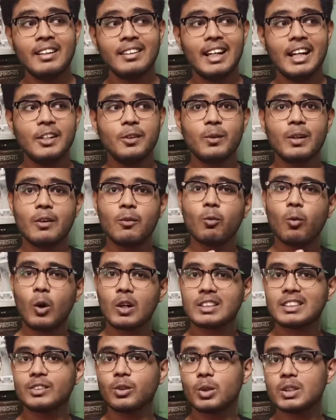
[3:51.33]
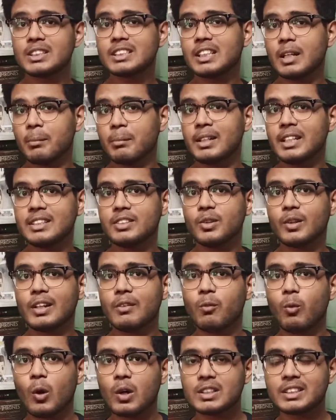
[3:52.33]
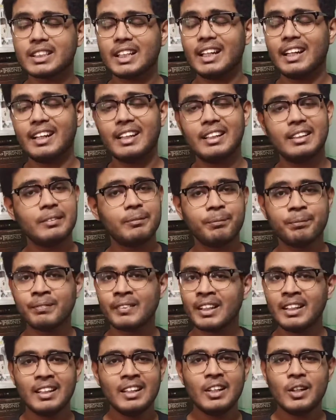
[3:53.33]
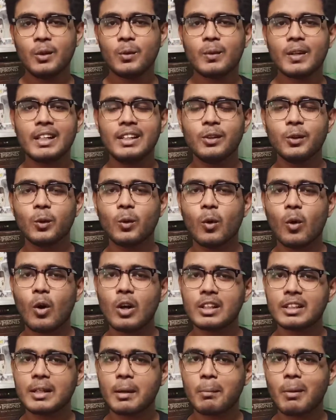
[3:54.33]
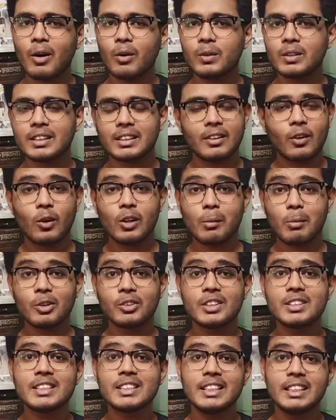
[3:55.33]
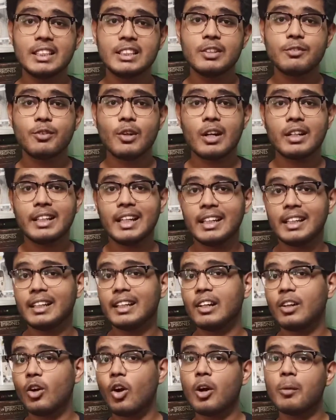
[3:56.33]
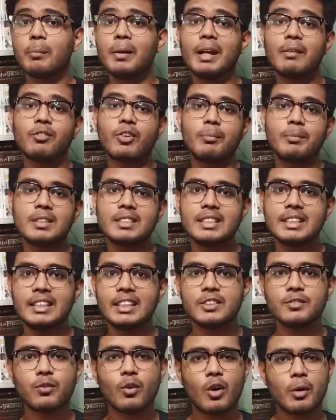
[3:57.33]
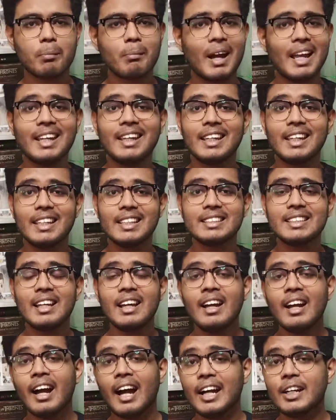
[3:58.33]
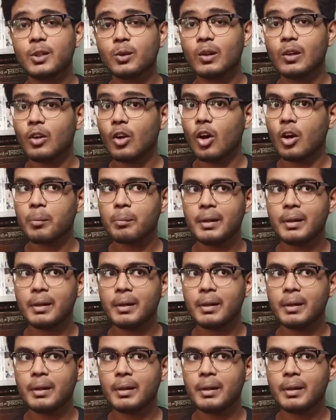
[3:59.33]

that you can watch those summaries. You can watch and you can know all about the series if you are taking a long break from the series. For my case, I took a long